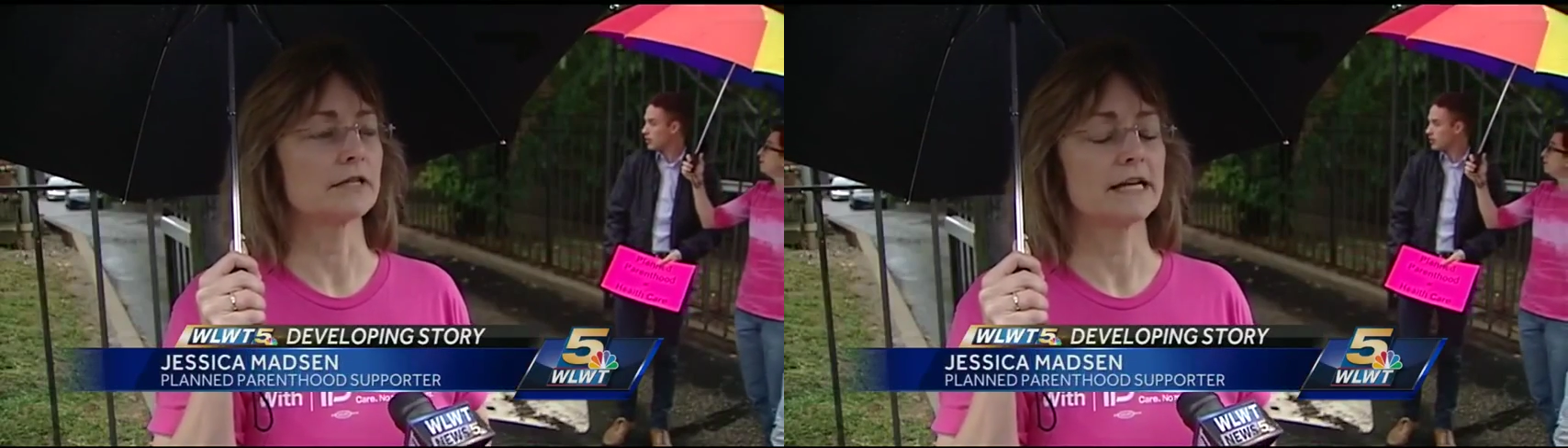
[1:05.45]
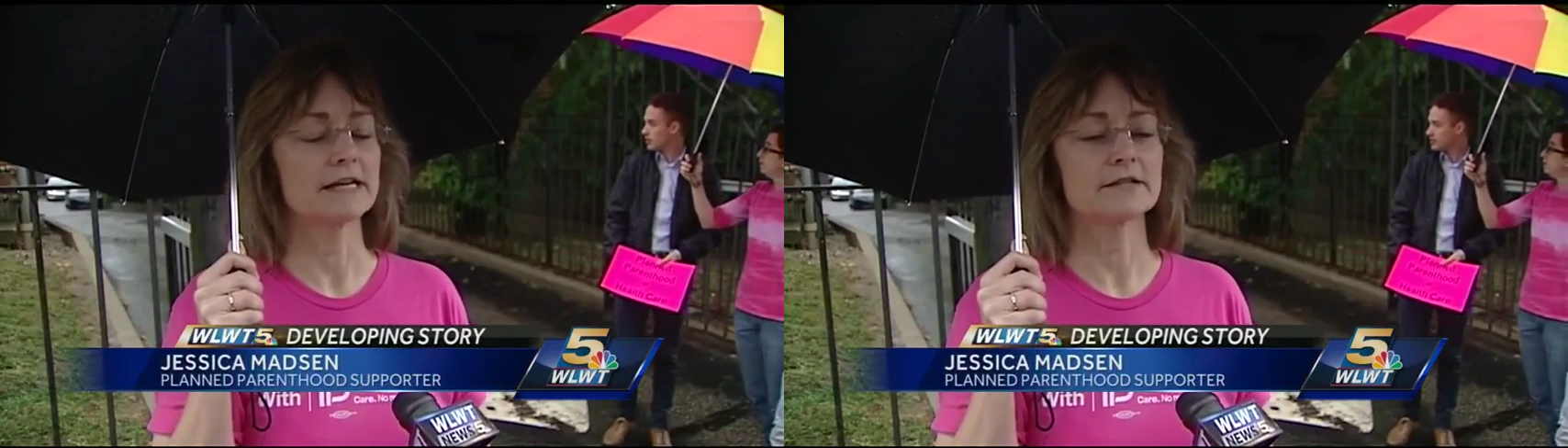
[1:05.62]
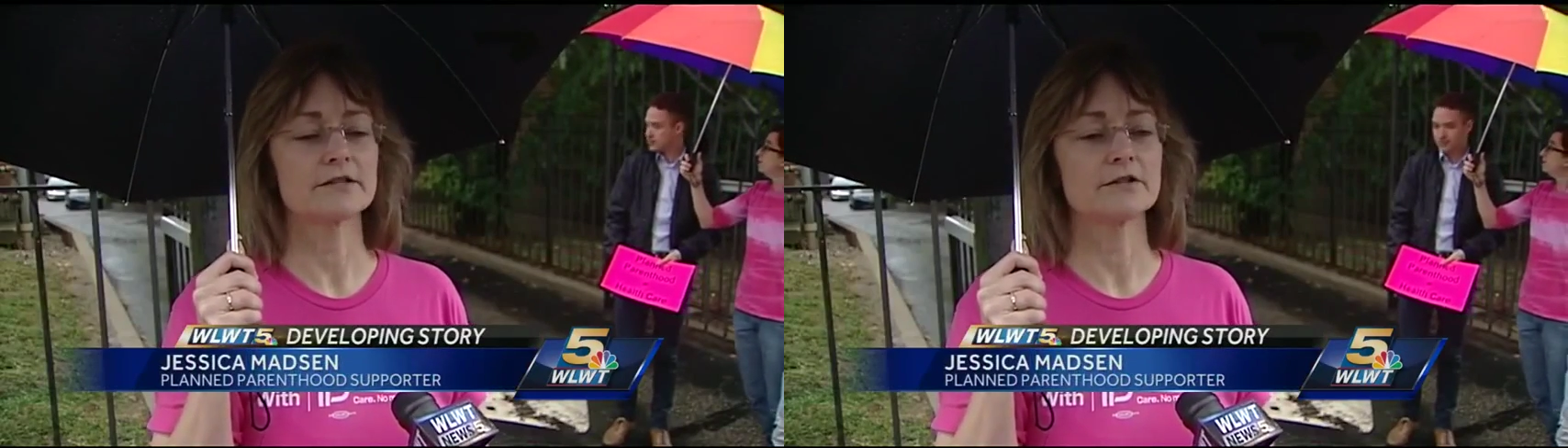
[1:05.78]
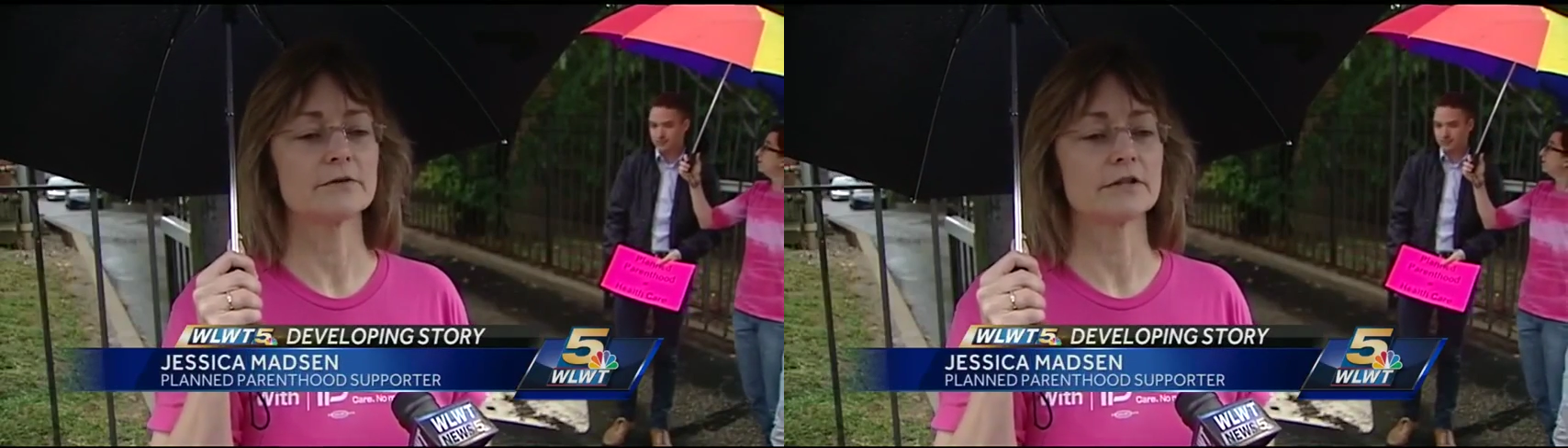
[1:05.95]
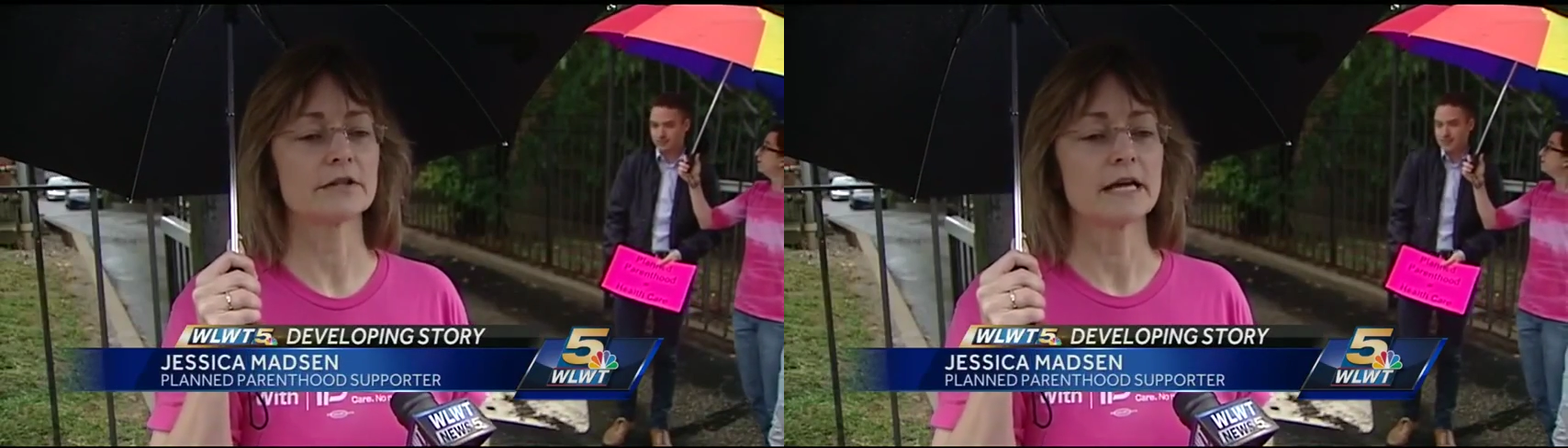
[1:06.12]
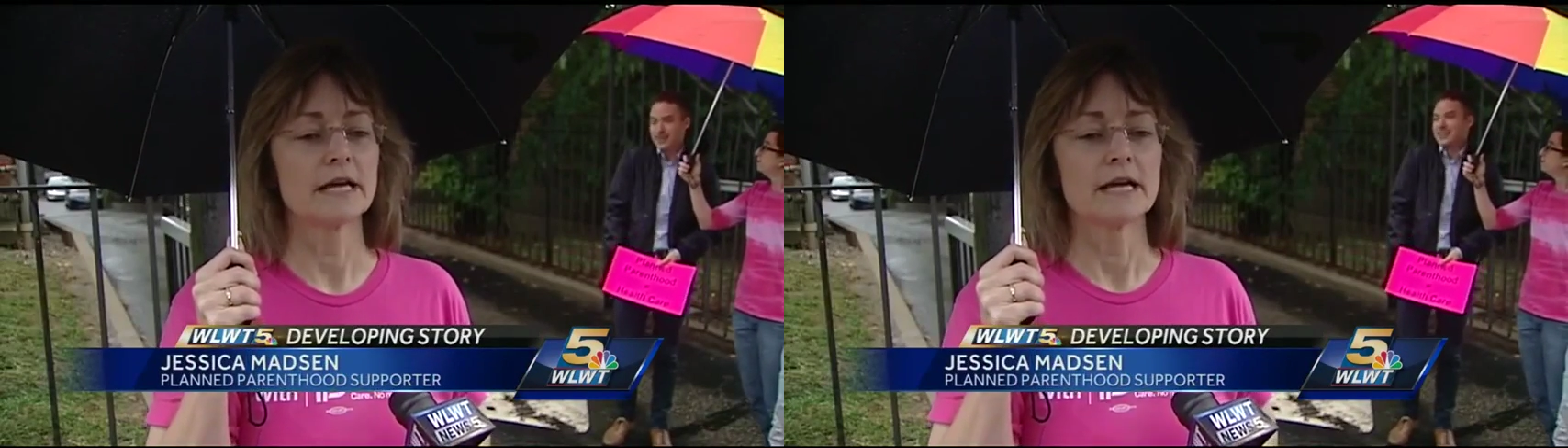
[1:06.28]
It has to do with
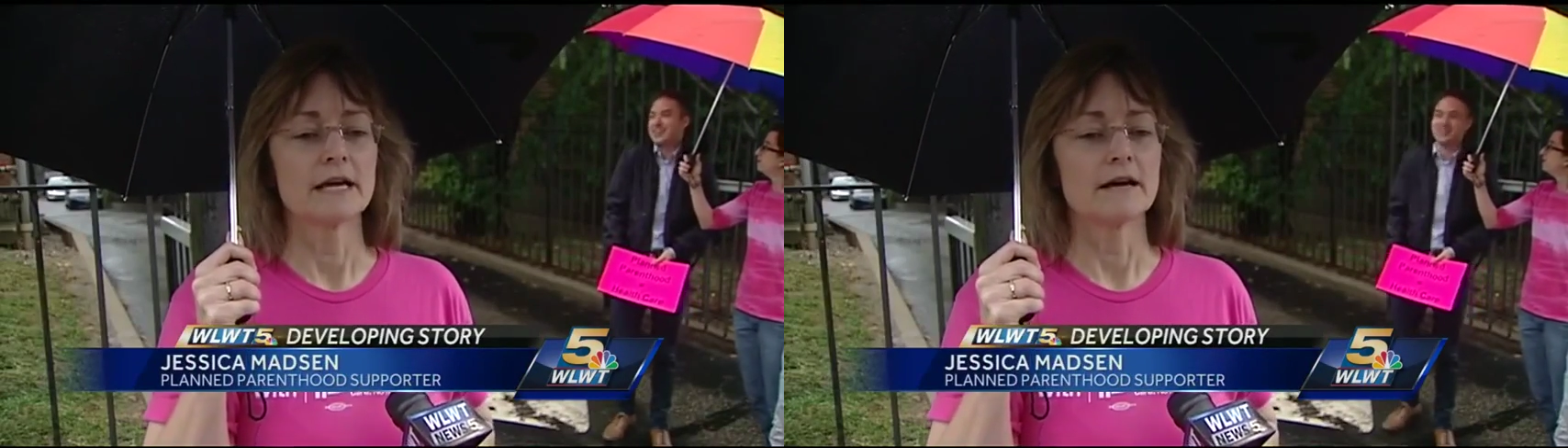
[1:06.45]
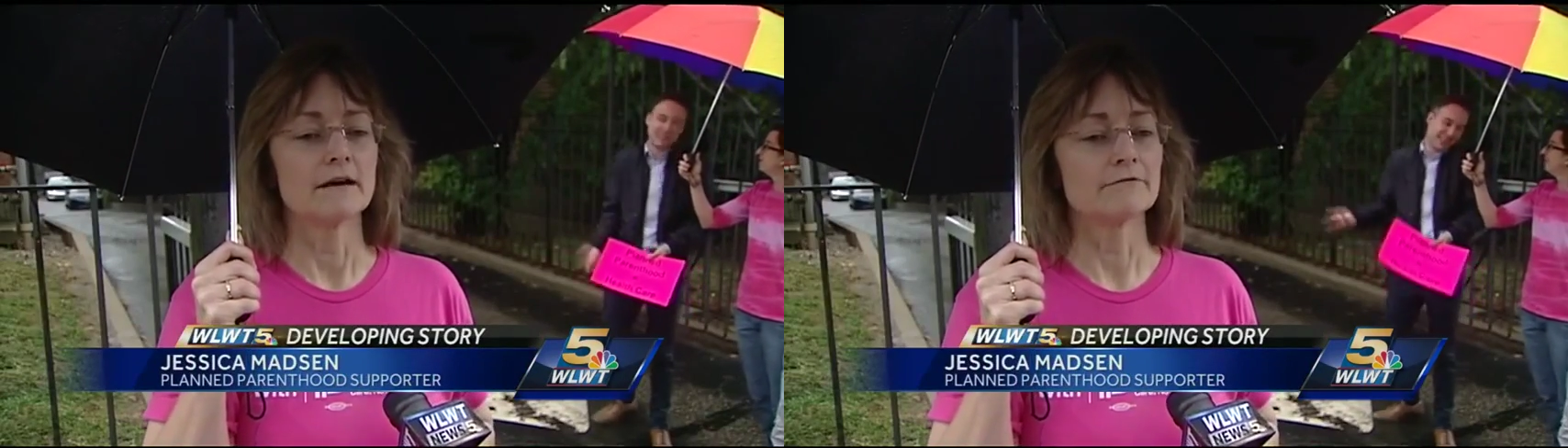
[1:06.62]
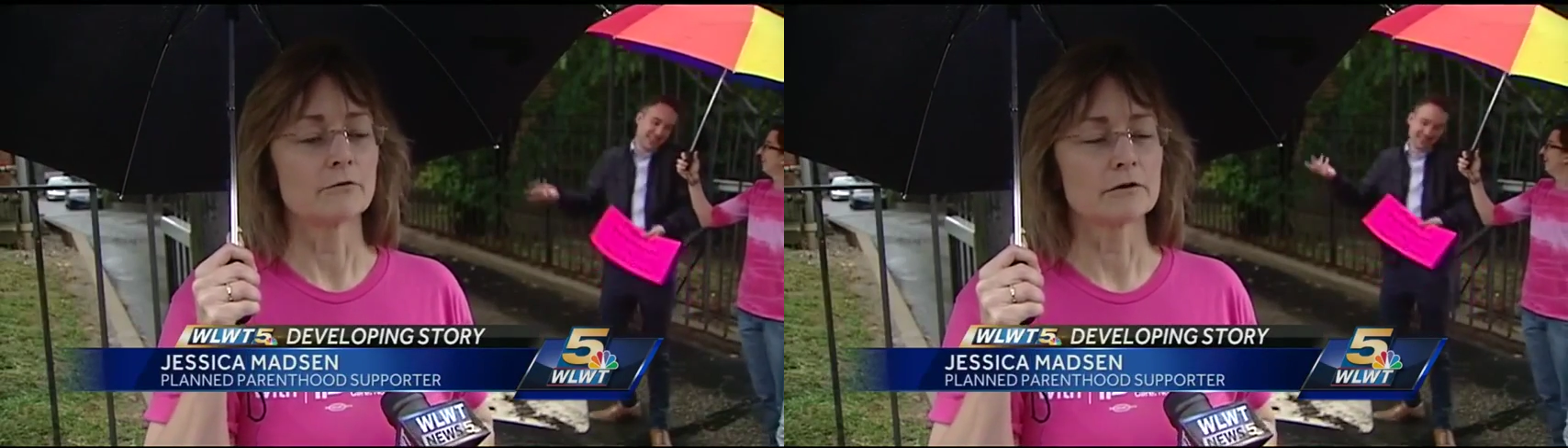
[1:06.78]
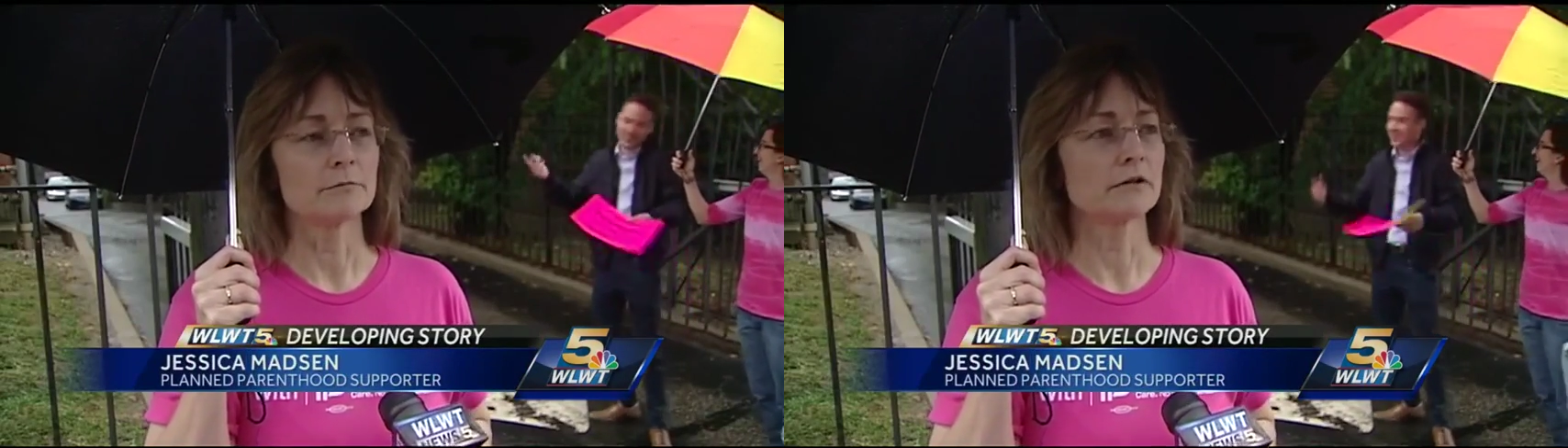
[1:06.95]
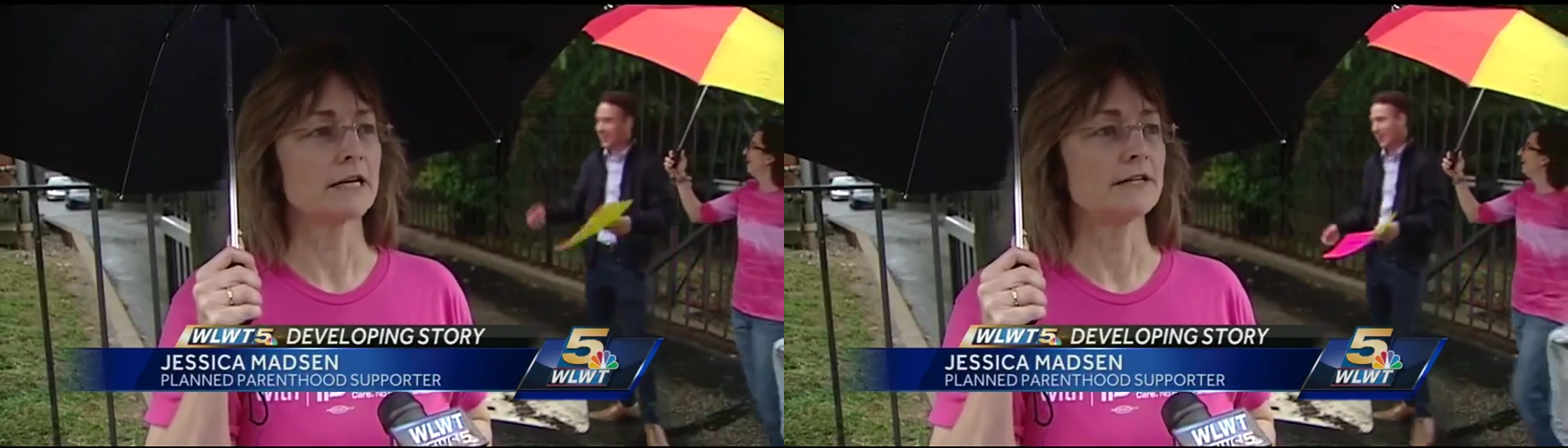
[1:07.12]
affordable